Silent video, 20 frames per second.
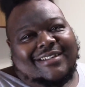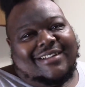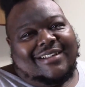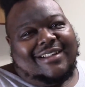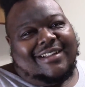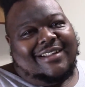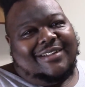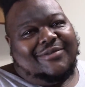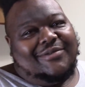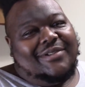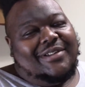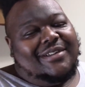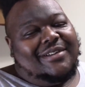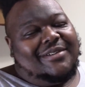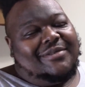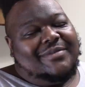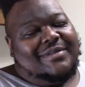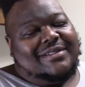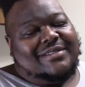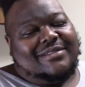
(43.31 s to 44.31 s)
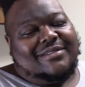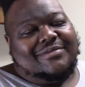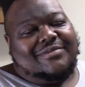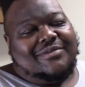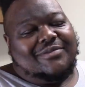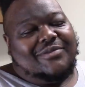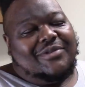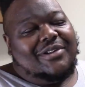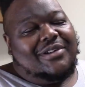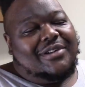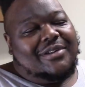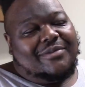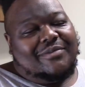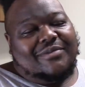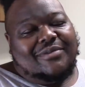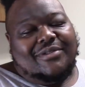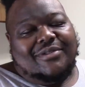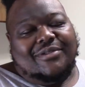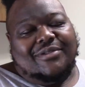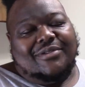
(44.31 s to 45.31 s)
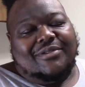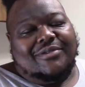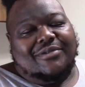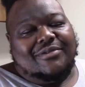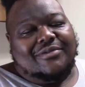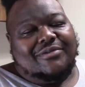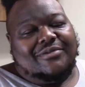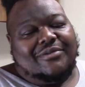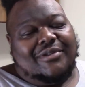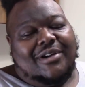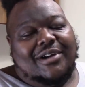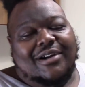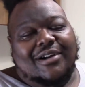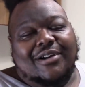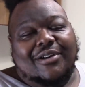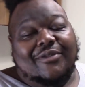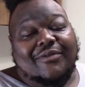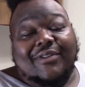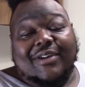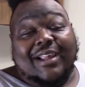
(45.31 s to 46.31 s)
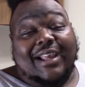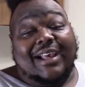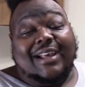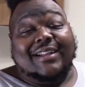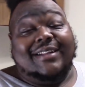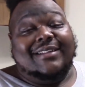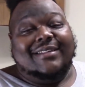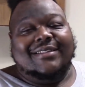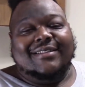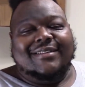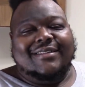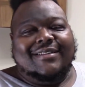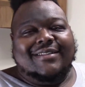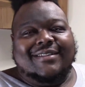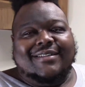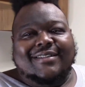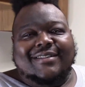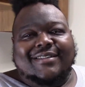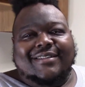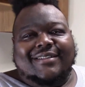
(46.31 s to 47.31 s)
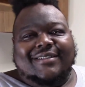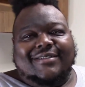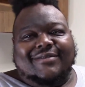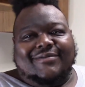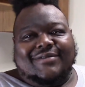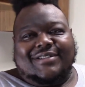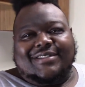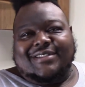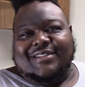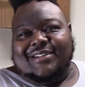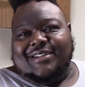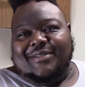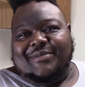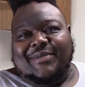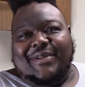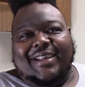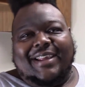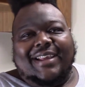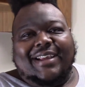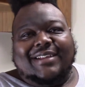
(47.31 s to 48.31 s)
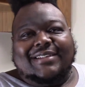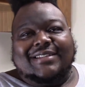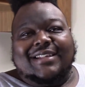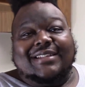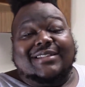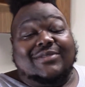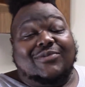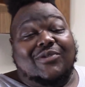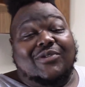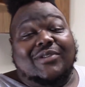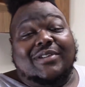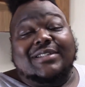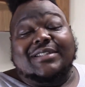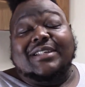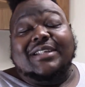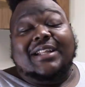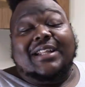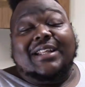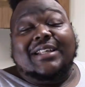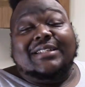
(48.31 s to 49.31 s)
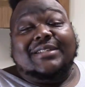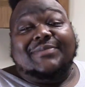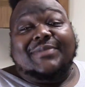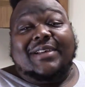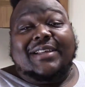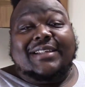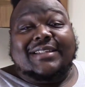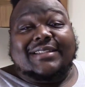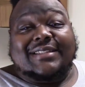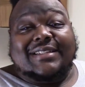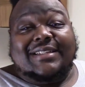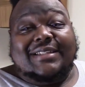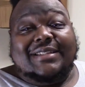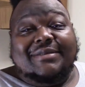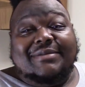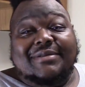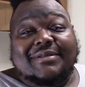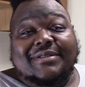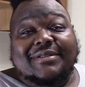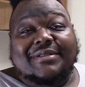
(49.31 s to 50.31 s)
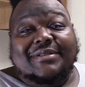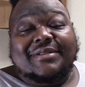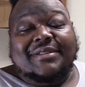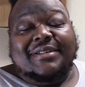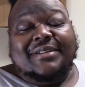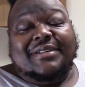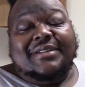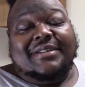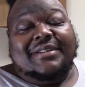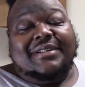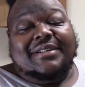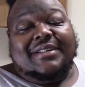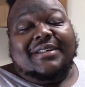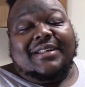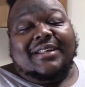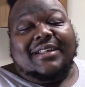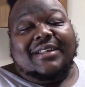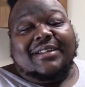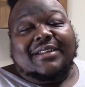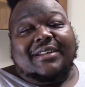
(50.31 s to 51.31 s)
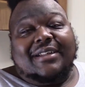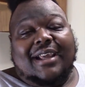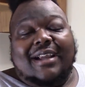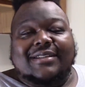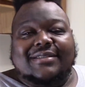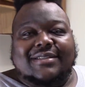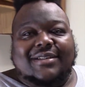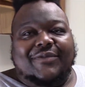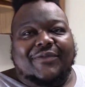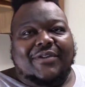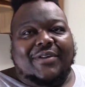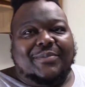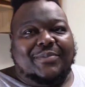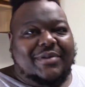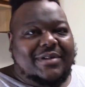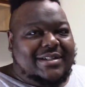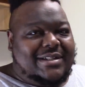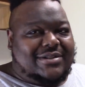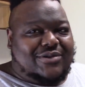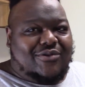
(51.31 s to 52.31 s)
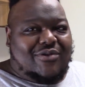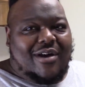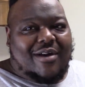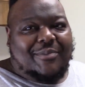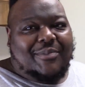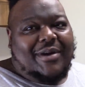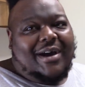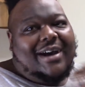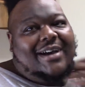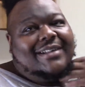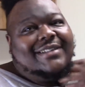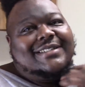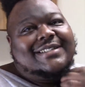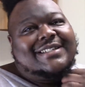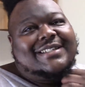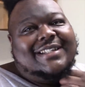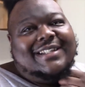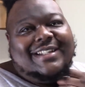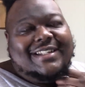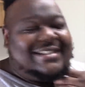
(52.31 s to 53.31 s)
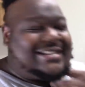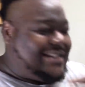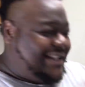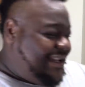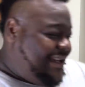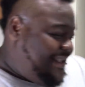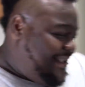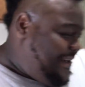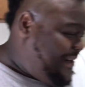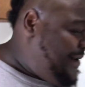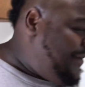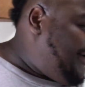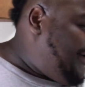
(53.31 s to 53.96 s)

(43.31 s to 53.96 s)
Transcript: and we up. It's up. We up. Hungover, kinda. Rashard mad because I just woke his ugly ass up by his sleep. And like I said, I'm finna put this Crock-Pot chili together. Come